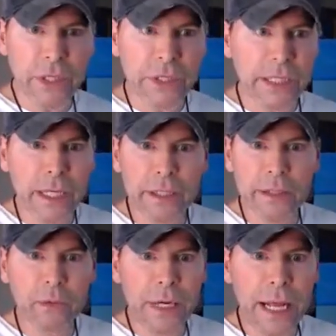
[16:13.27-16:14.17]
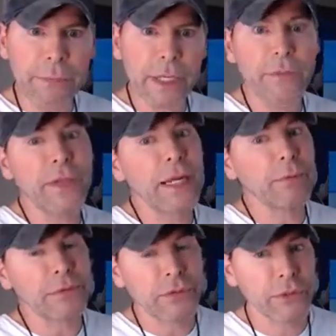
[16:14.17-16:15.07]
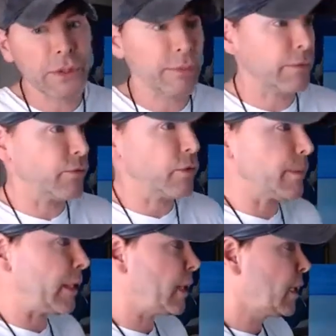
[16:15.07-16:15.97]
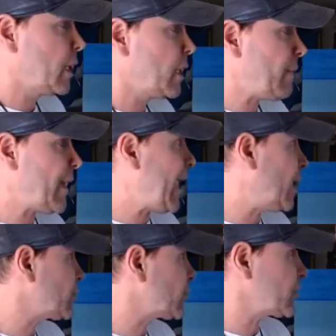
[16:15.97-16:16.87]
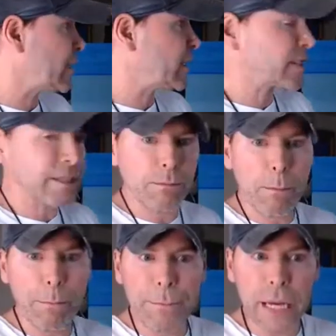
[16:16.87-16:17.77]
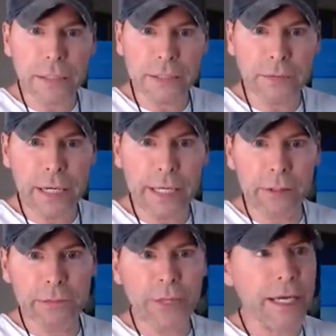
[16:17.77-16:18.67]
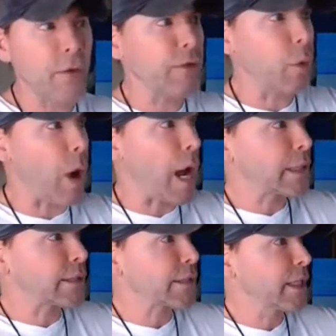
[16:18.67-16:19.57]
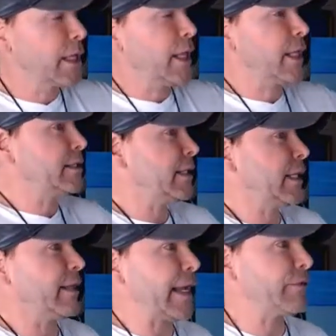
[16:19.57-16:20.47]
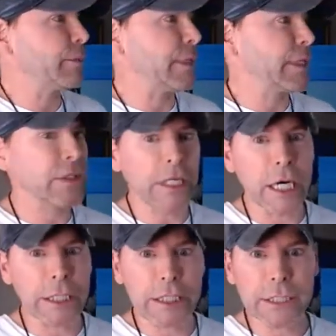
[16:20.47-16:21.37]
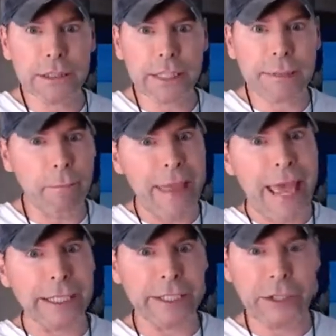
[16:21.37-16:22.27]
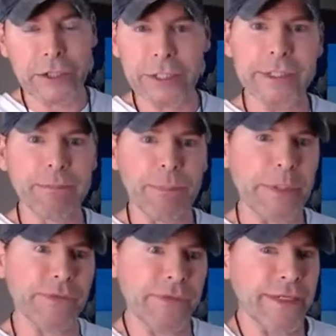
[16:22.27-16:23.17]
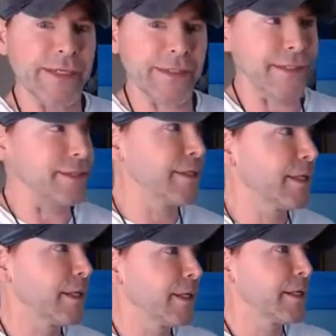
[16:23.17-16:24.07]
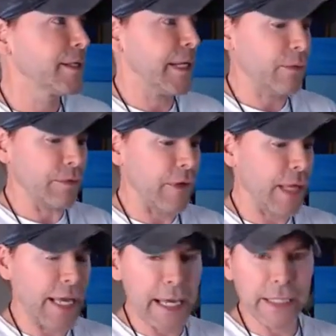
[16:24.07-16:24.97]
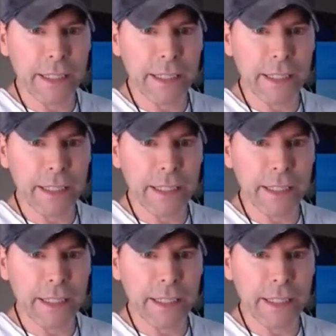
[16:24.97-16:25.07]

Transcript: Clean. I don't know what happened. Not that I was dirty before, but my house is like spotless right now. And when I go for walks, I see like everybody's garden is like manicured and perfect. And you know, we've all had